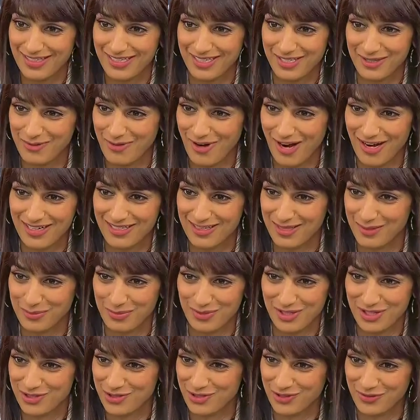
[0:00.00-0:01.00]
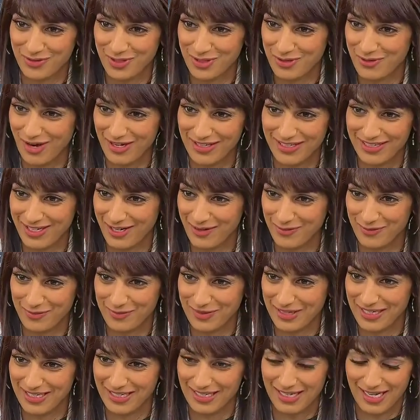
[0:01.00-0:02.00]
in Iraq at the pleasure of the Iraqi
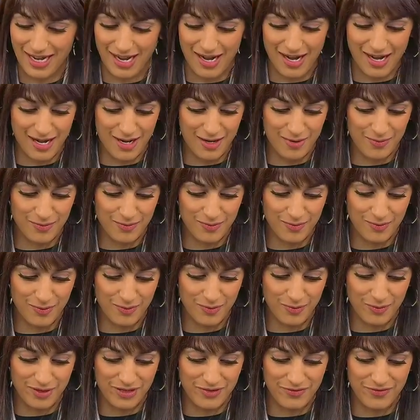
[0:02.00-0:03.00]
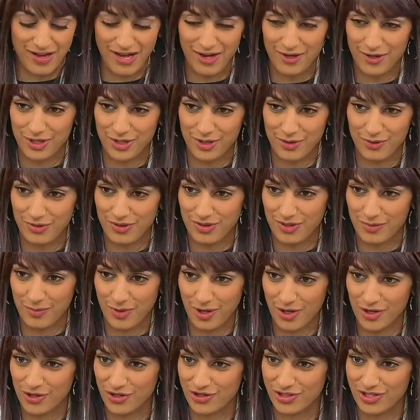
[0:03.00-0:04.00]
government. Um, we value the
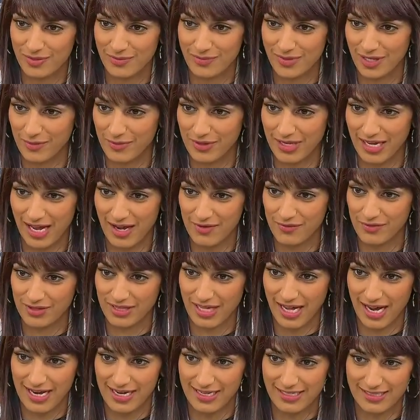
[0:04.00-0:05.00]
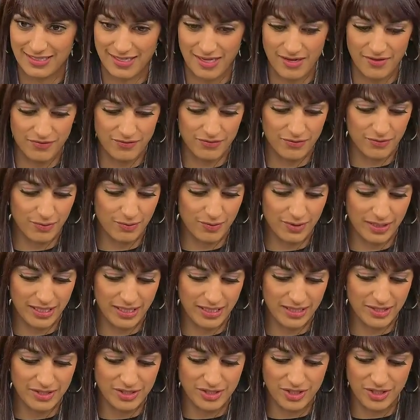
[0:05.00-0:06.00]
partnership that we have with the ISF. We
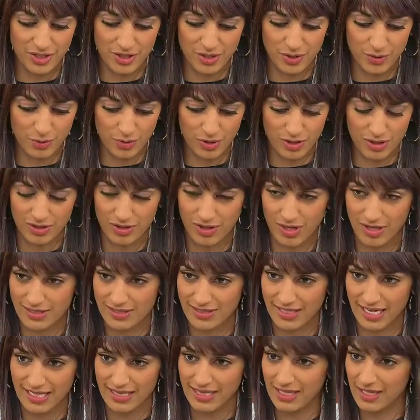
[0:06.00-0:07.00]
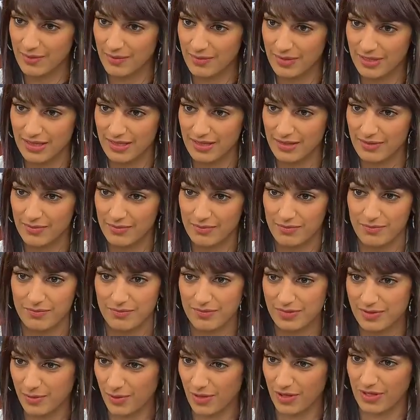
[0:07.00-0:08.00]
continue to work alongside them, and
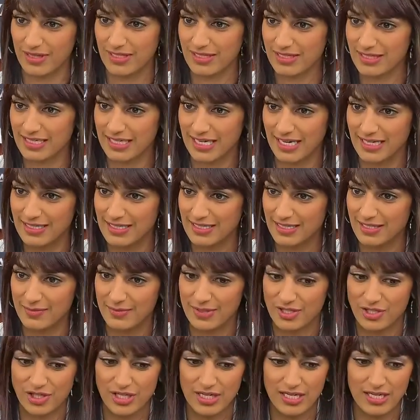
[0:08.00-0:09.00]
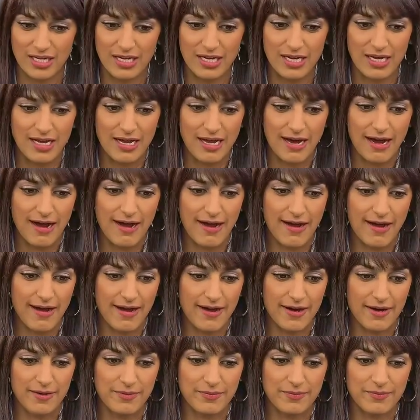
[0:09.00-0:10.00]
it's part of the de-ISIS mission.
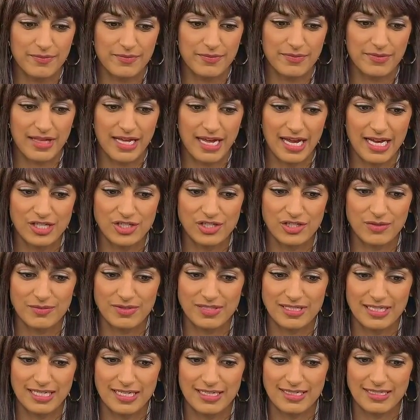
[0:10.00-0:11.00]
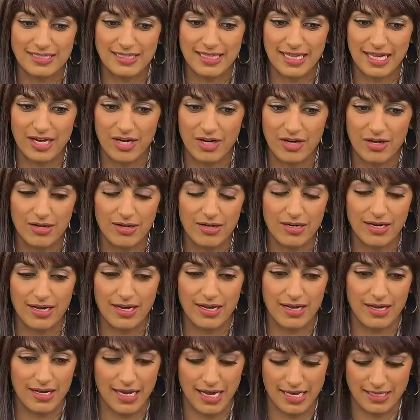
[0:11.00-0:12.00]
Uh, the HMC is there
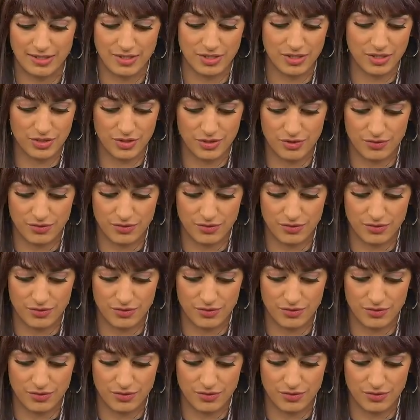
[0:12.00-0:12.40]
as